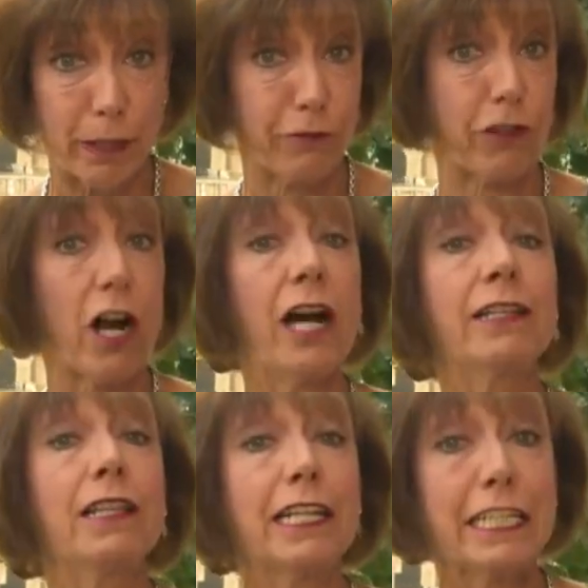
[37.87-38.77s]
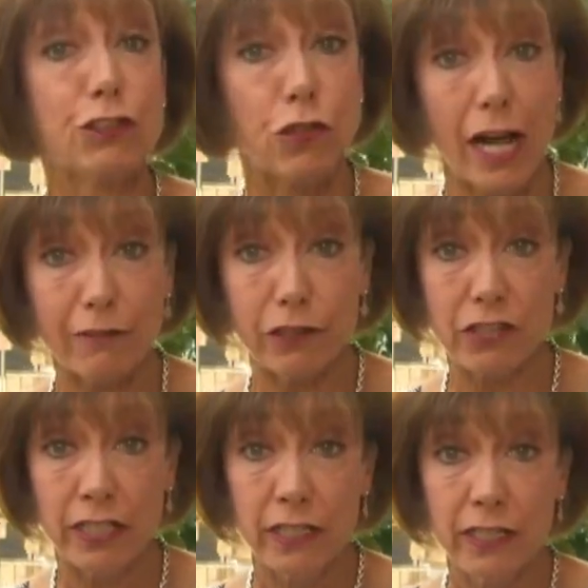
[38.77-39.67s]
but for unlucky
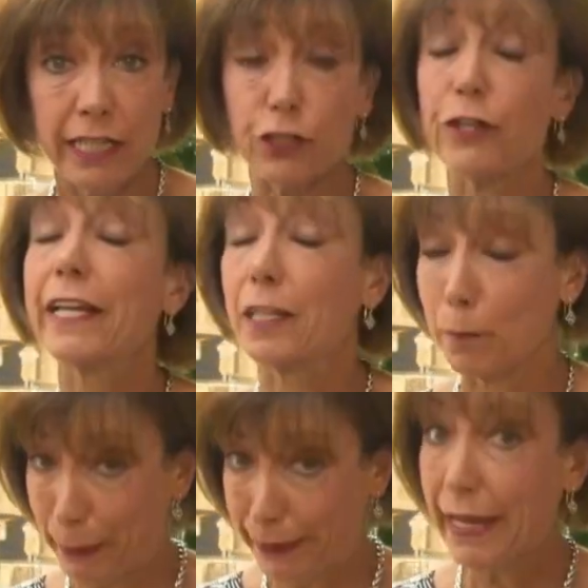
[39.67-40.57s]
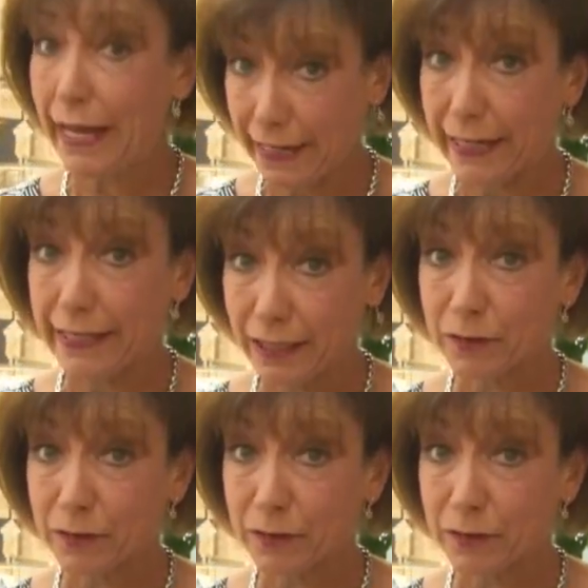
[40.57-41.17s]
drivers, it created a big headache.